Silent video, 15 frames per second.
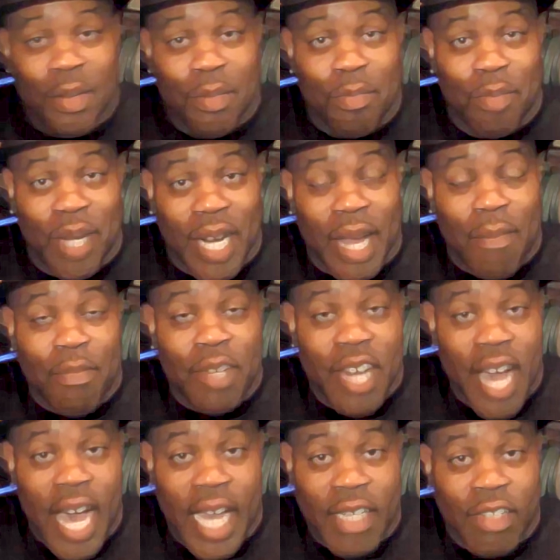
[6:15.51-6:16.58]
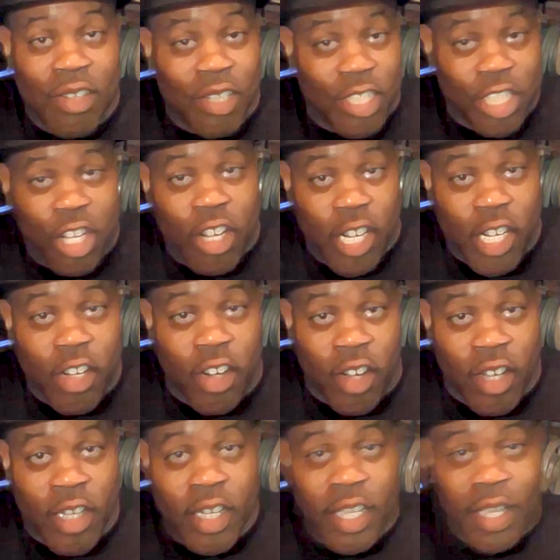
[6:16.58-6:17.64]
but I'm not going to turn it on.
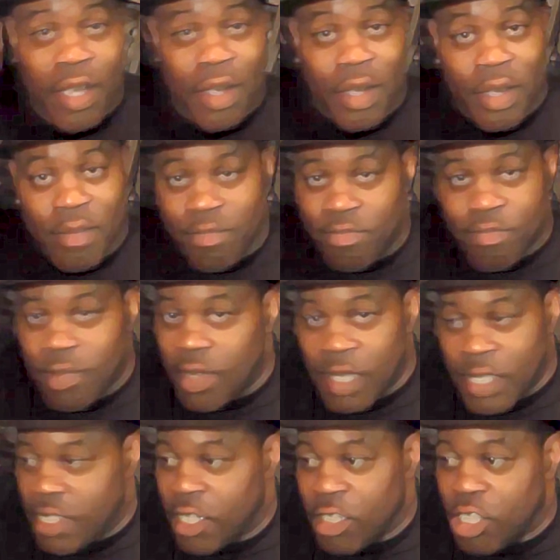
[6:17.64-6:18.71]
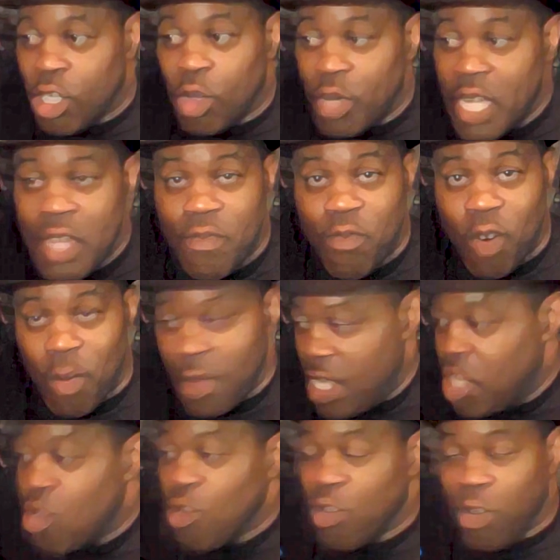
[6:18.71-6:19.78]
There's no need for me.
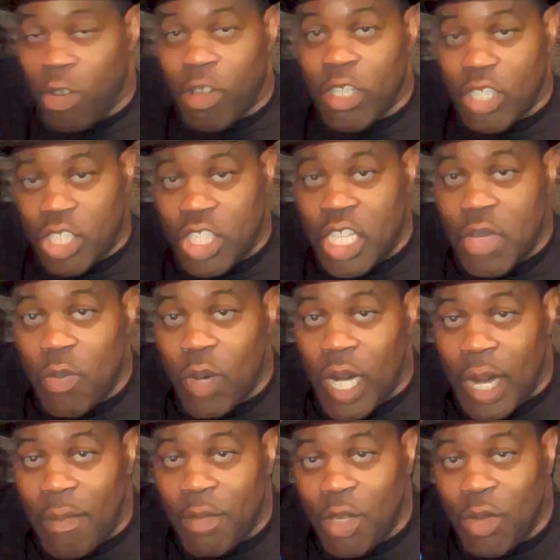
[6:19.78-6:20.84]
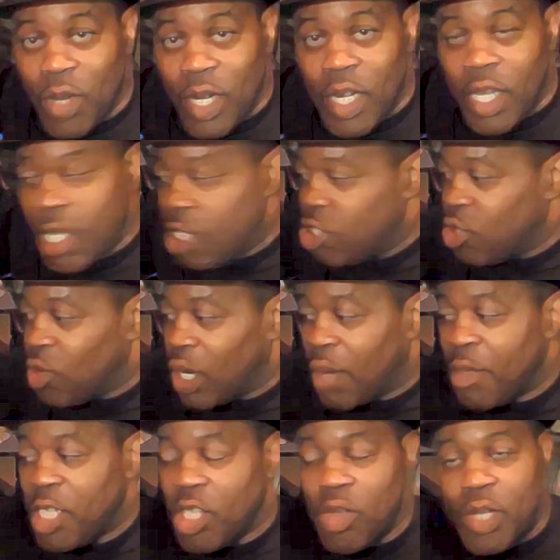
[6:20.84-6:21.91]
You're going to see what I'm doing. So what I'm
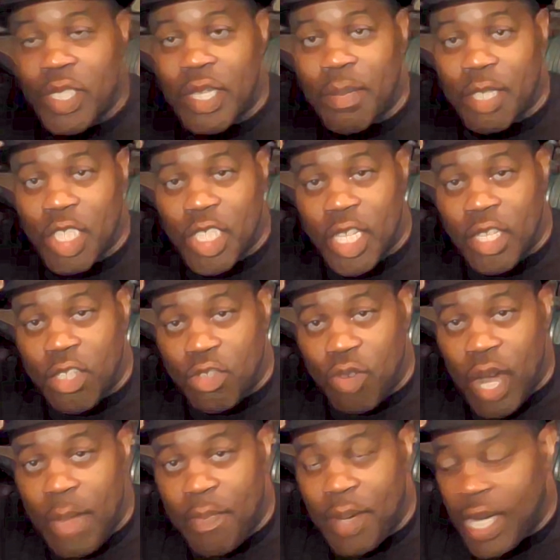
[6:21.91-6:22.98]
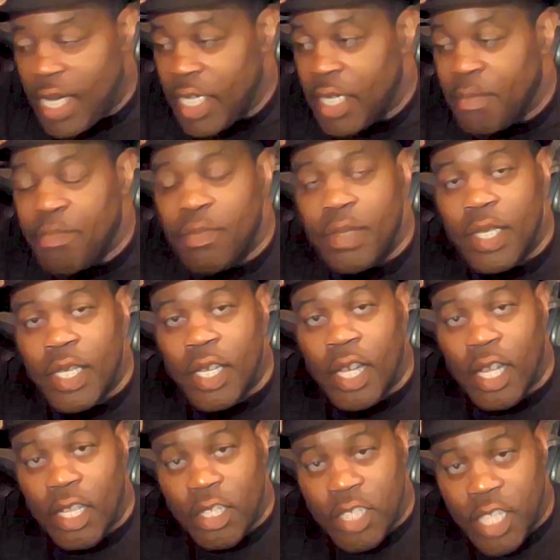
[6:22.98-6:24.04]
going to do is I'm going to set the tripod up a
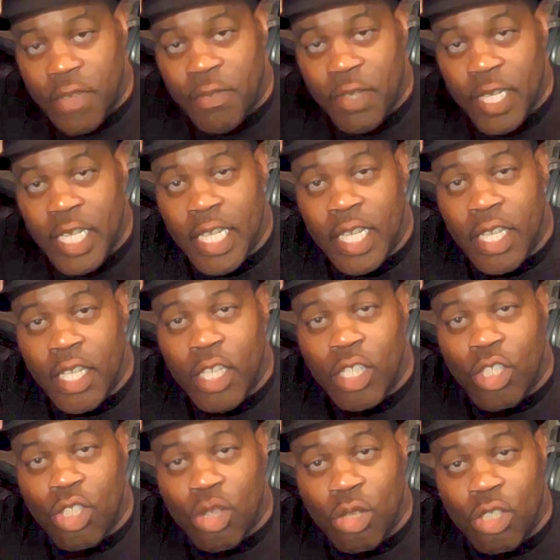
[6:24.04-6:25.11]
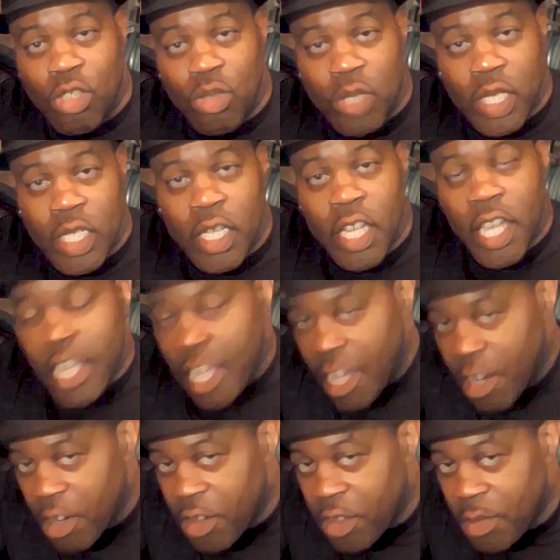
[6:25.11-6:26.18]
little differently so that you can
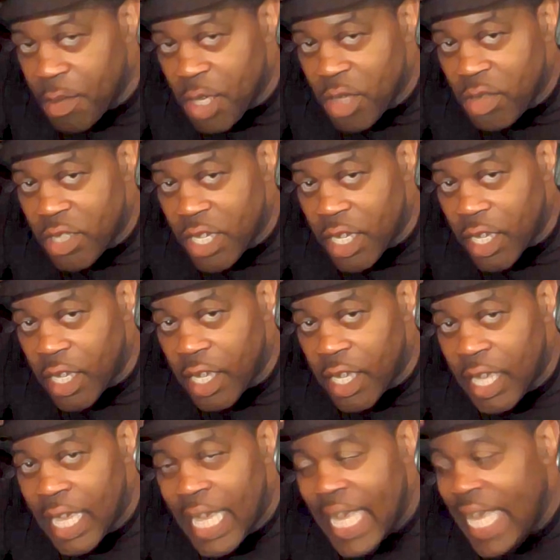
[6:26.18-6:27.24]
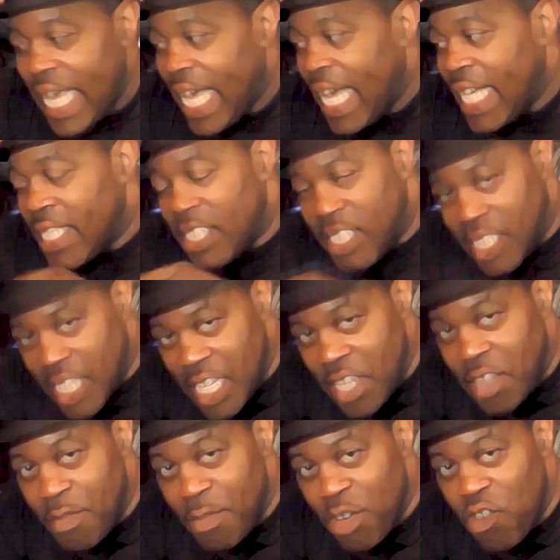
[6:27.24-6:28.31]
hear the music and see
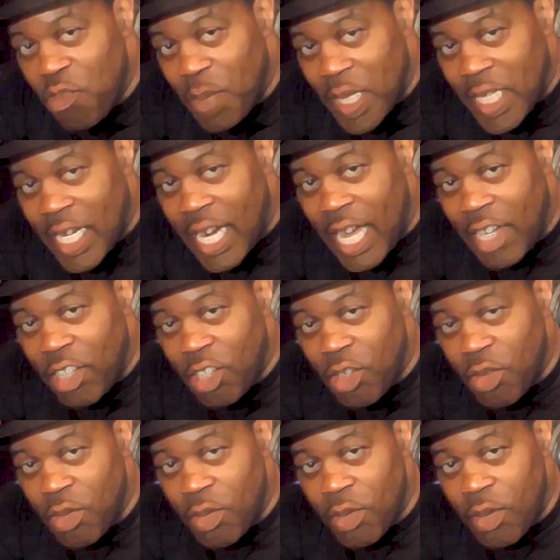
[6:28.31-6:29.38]
the movement that I do